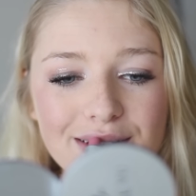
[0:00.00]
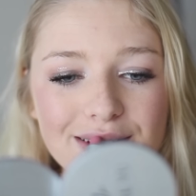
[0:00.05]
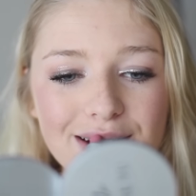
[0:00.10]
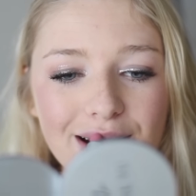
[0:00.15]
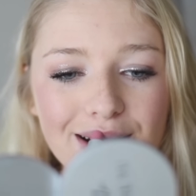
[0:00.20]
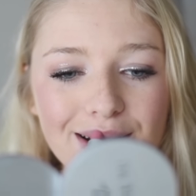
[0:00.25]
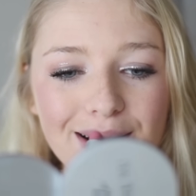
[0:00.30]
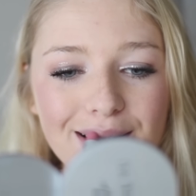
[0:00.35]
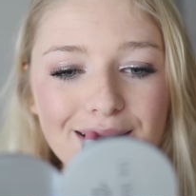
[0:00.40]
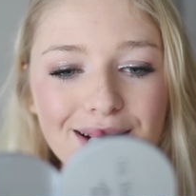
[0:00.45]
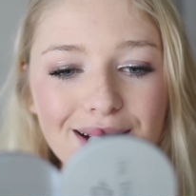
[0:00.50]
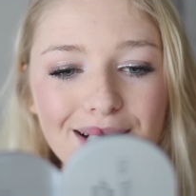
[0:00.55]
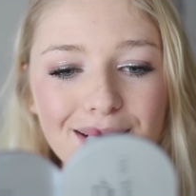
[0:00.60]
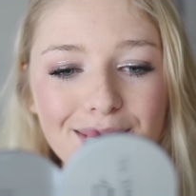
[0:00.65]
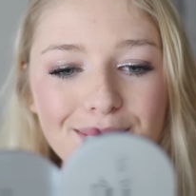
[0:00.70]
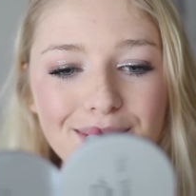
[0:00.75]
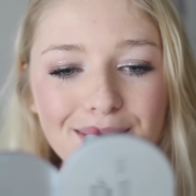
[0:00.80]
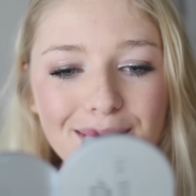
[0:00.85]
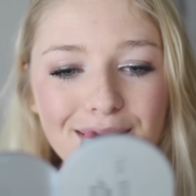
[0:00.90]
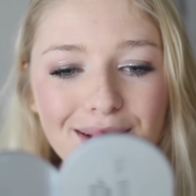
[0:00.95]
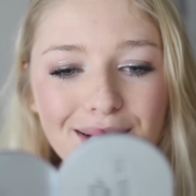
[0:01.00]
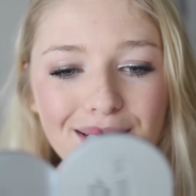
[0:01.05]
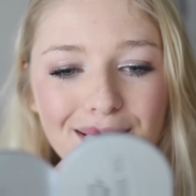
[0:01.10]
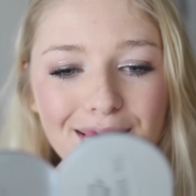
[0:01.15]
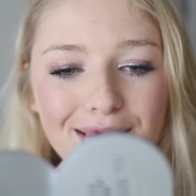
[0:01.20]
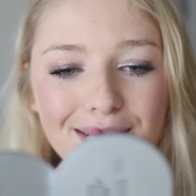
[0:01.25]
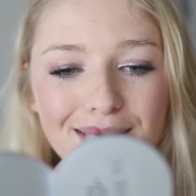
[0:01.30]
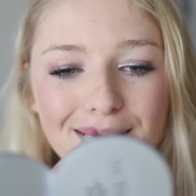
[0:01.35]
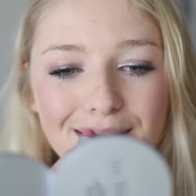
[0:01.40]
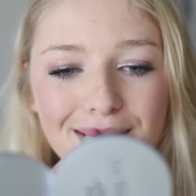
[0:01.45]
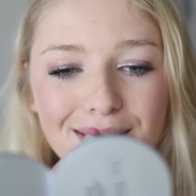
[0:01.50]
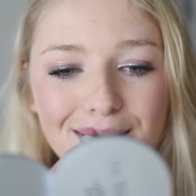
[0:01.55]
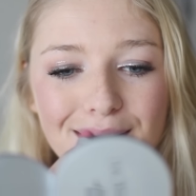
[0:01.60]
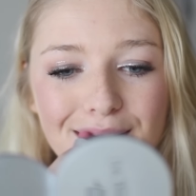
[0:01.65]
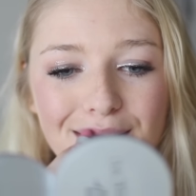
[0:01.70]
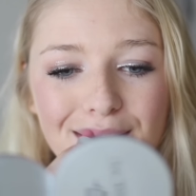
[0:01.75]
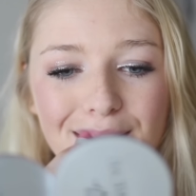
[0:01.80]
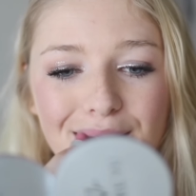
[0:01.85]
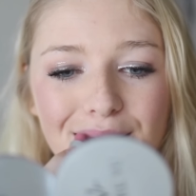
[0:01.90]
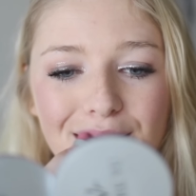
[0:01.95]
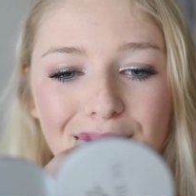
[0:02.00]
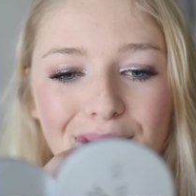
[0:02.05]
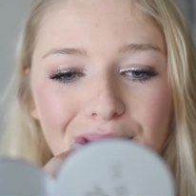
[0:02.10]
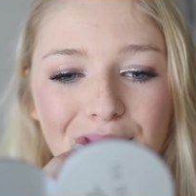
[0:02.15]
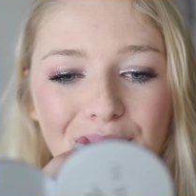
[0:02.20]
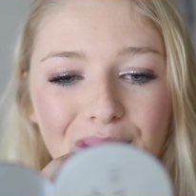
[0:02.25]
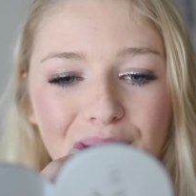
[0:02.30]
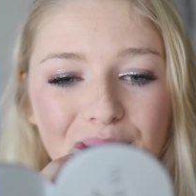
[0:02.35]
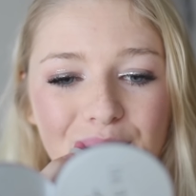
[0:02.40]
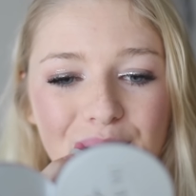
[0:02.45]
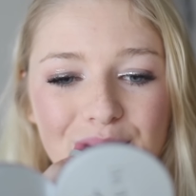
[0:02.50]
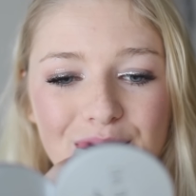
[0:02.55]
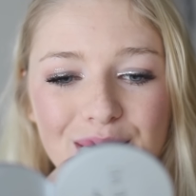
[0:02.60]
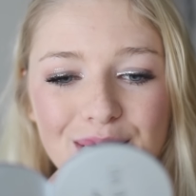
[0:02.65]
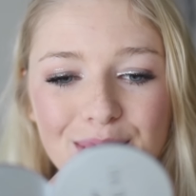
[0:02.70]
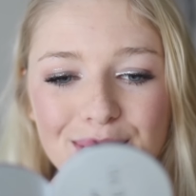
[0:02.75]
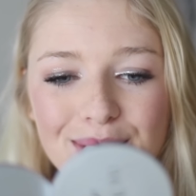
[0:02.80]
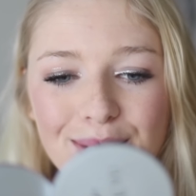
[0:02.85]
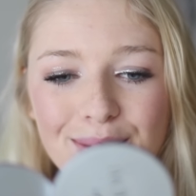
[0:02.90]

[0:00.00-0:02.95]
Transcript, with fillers: So I'm just gonna put on a little